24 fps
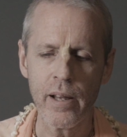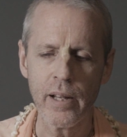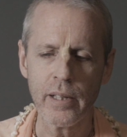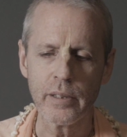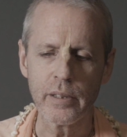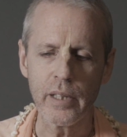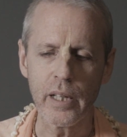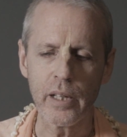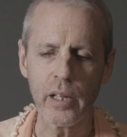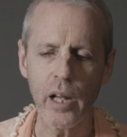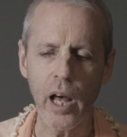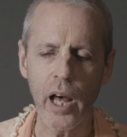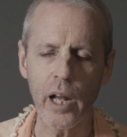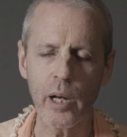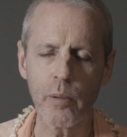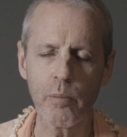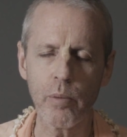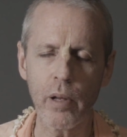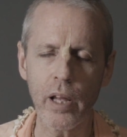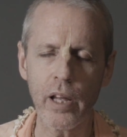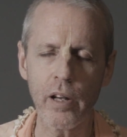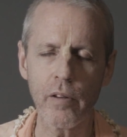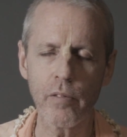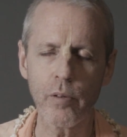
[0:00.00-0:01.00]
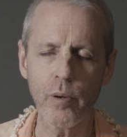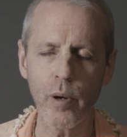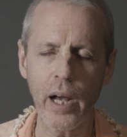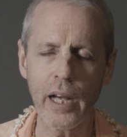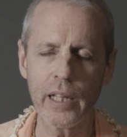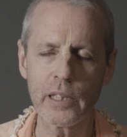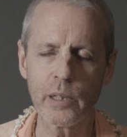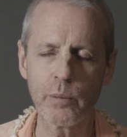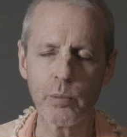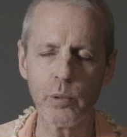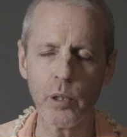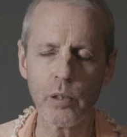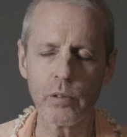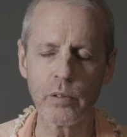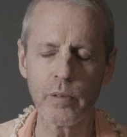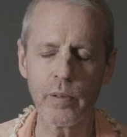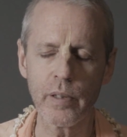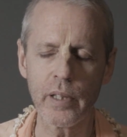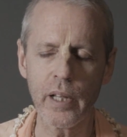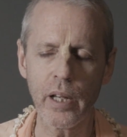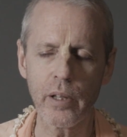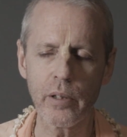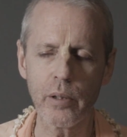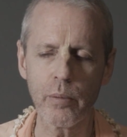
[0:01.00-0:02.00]
Say, not a blade of grass moves
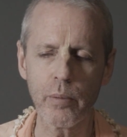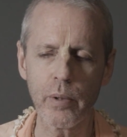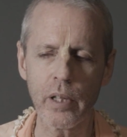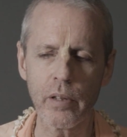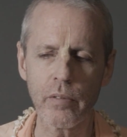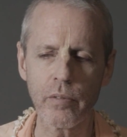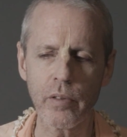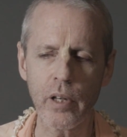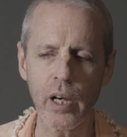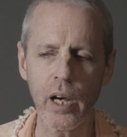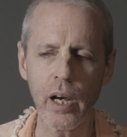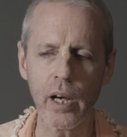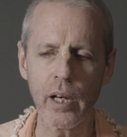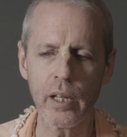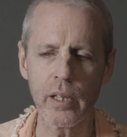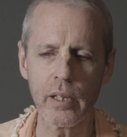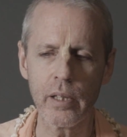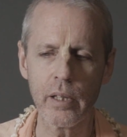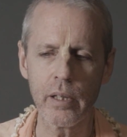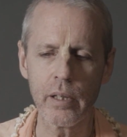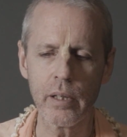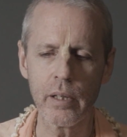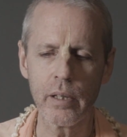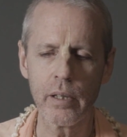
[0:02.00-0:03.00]
without the will of God.